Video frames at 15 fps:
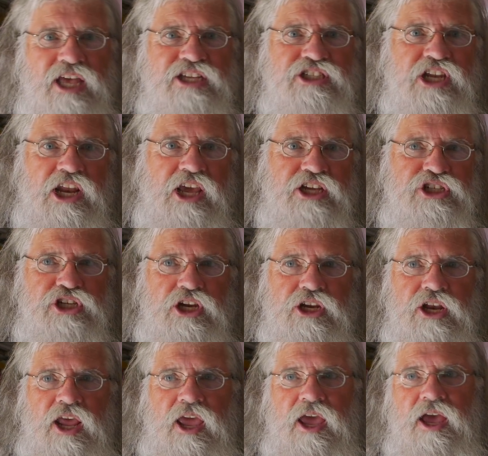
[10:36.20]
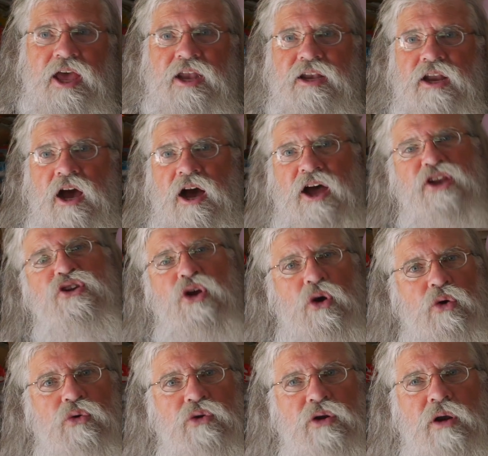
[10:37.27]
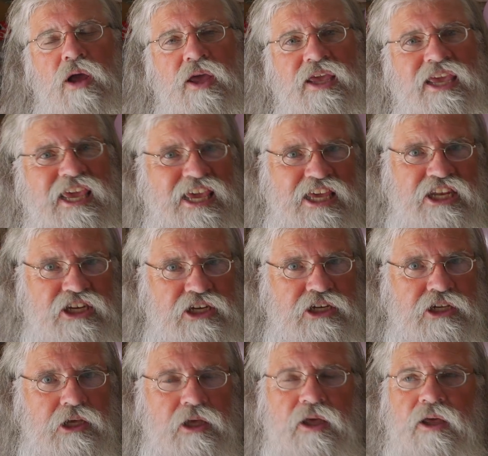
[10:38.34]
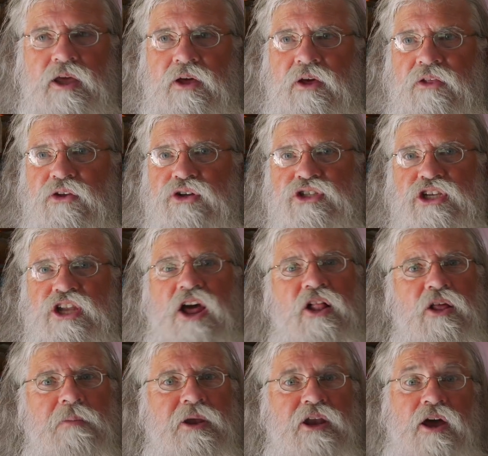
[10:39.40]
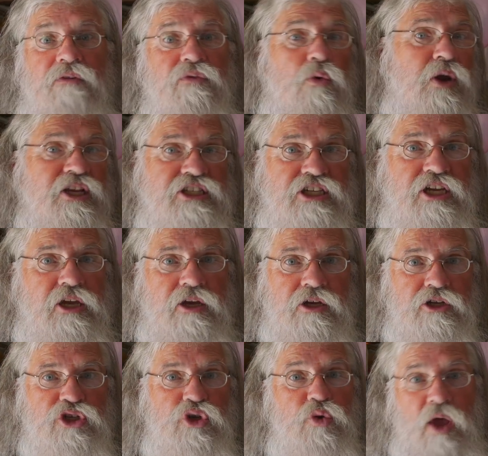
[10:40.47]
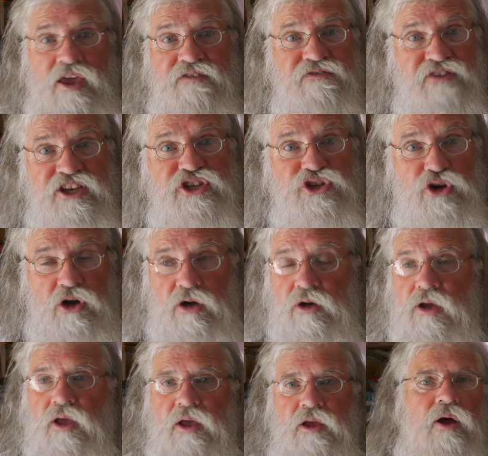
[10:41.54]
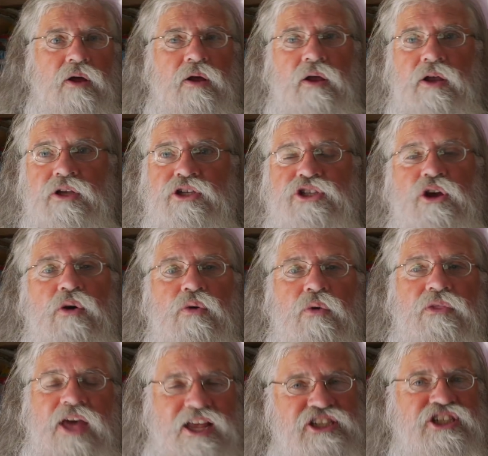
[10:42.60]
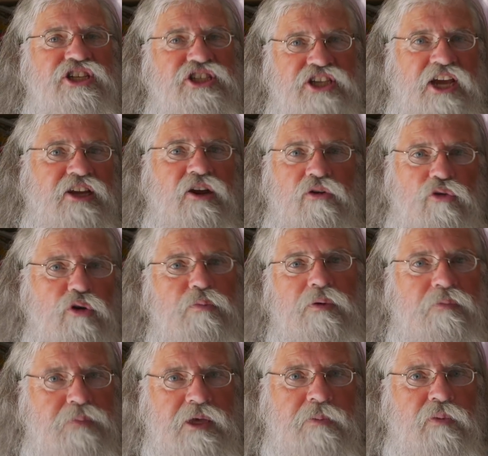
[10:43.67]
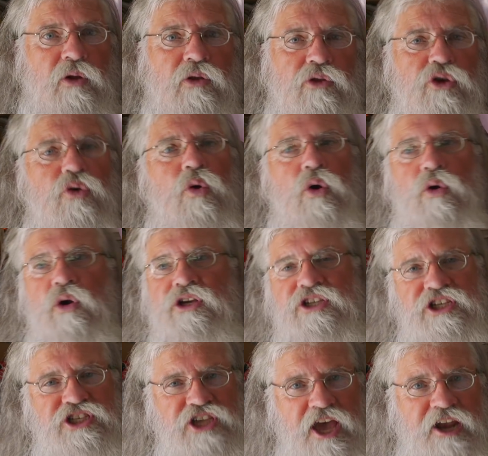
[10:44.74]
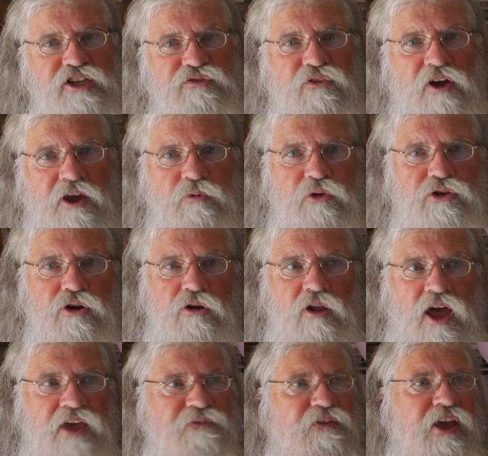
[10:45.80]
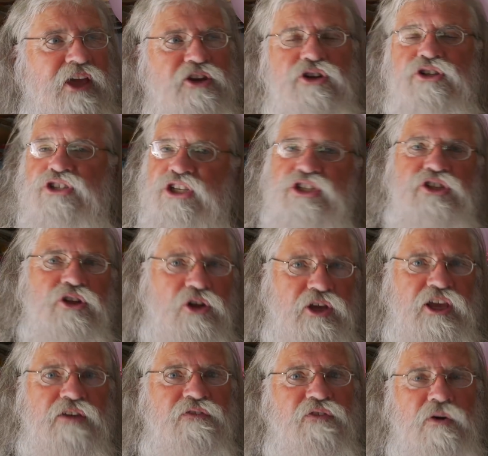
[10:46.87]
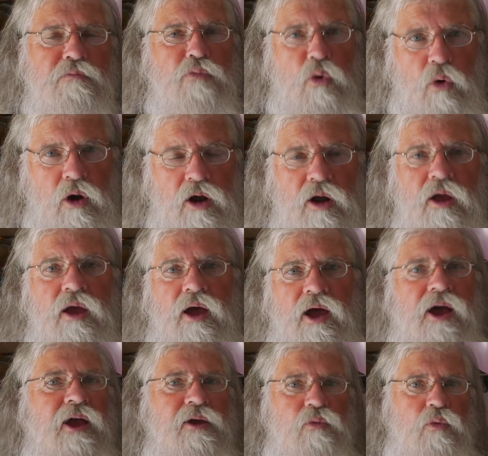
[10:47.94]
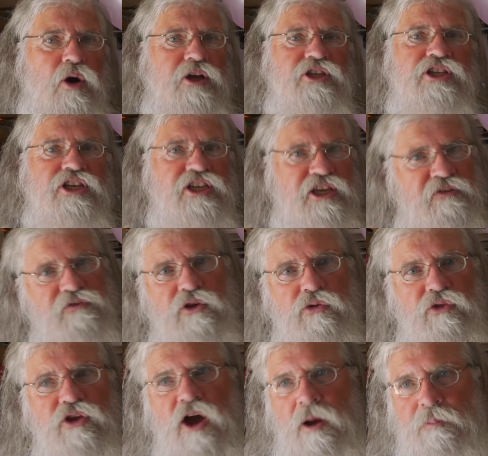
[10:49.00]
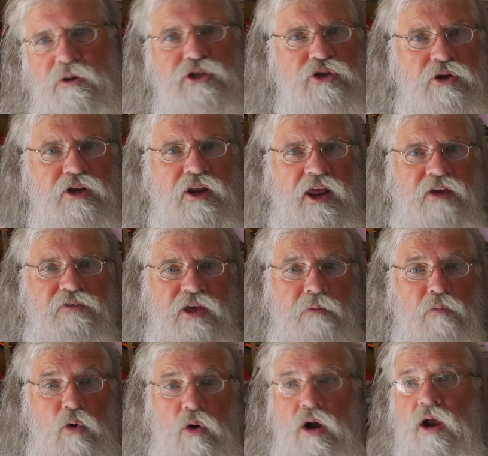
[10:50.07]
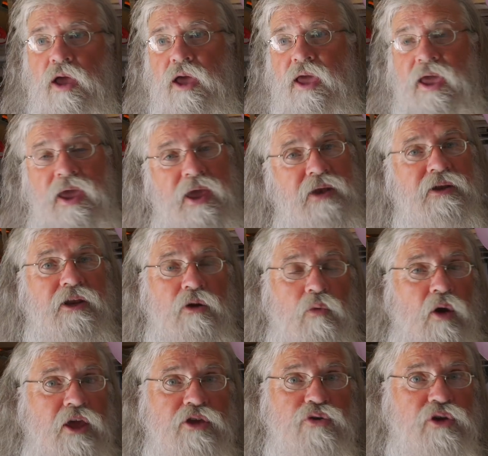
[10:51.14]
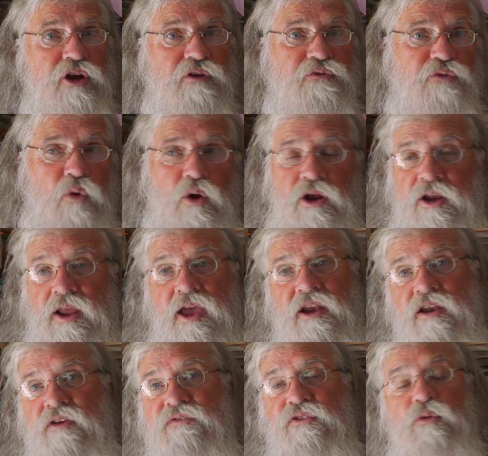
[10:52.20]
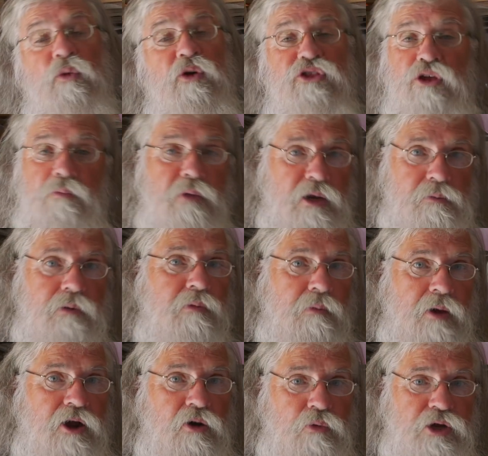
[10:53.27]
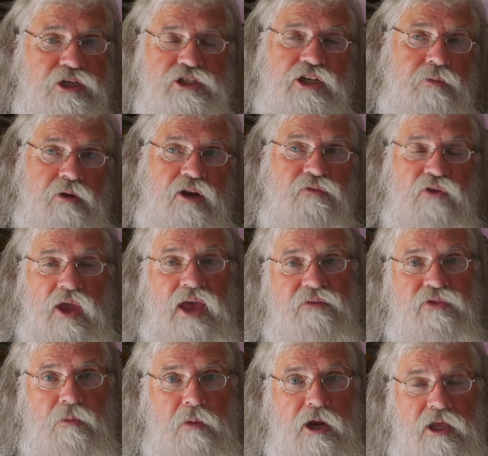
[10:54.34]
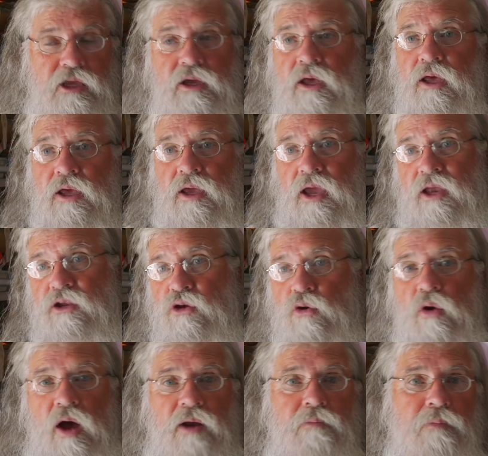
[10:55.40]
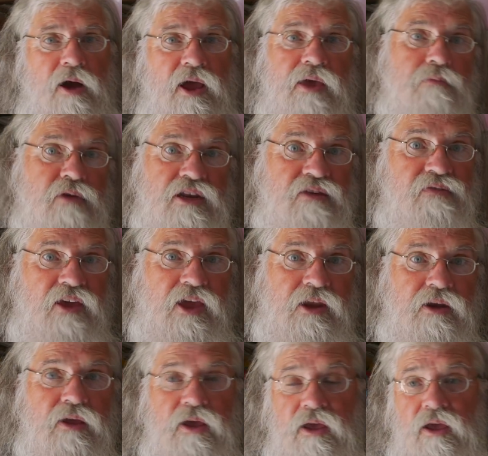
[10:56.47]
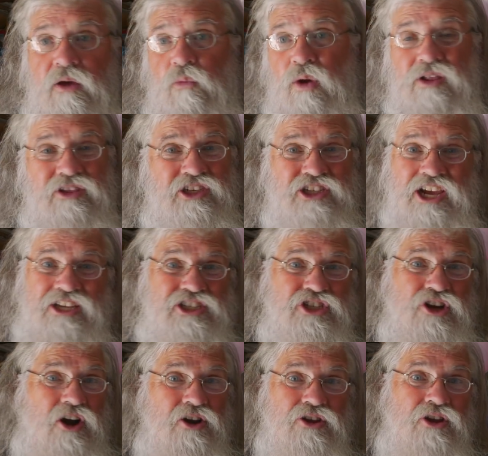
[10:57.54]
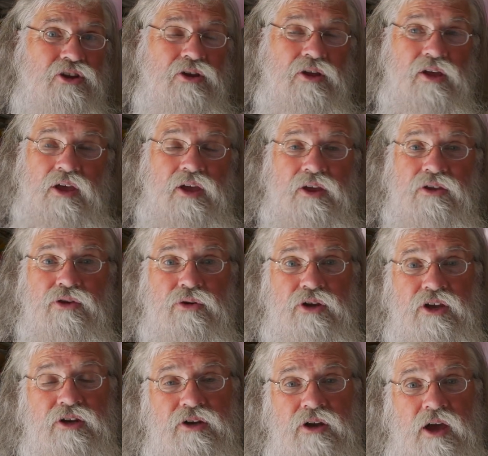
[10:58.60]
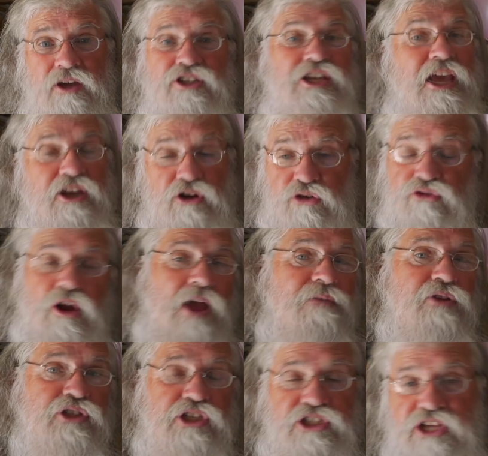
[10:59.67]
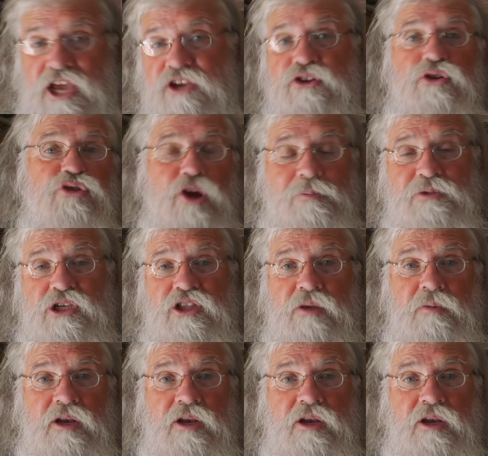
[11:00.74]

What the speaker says: destination and unknown end. There's an element of risk to a venture. So that's the second group of people. You were dissatisfied with your life and you're just looking for more. I want to give you the opportunity to have that more, and in a way you can afford it, and if with the minimum amount of risk. I mean, if you have the money and you go out and buy a minivan, well, the chances are you can take your travels and take your trips in the